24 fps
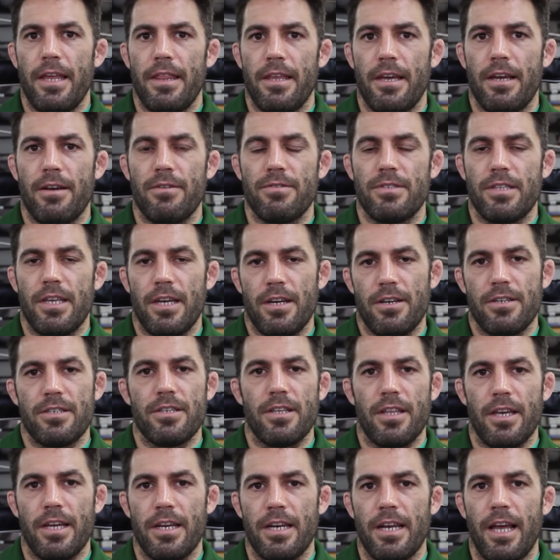I think I was there
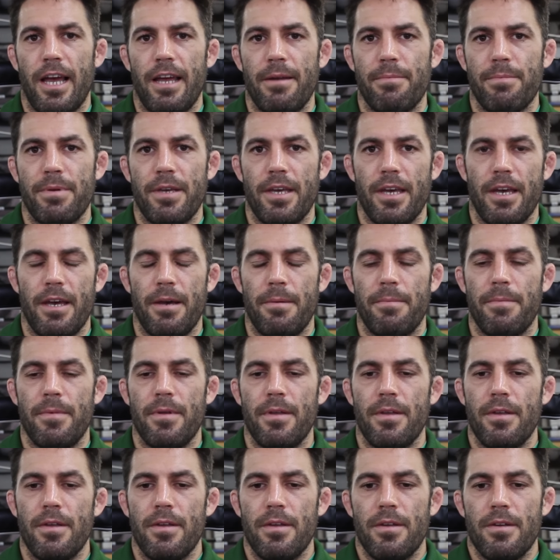till like nine P M
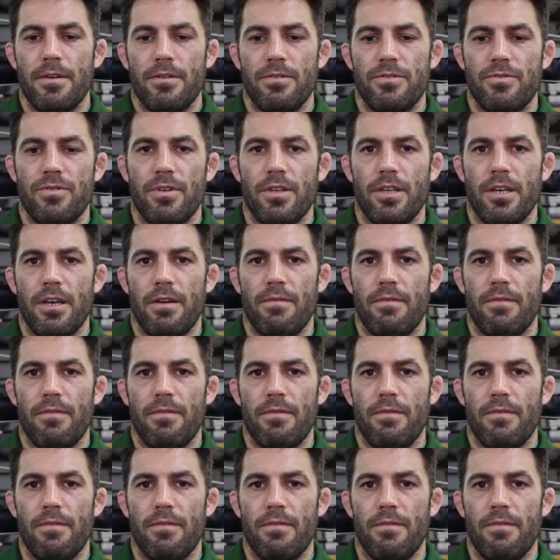It's really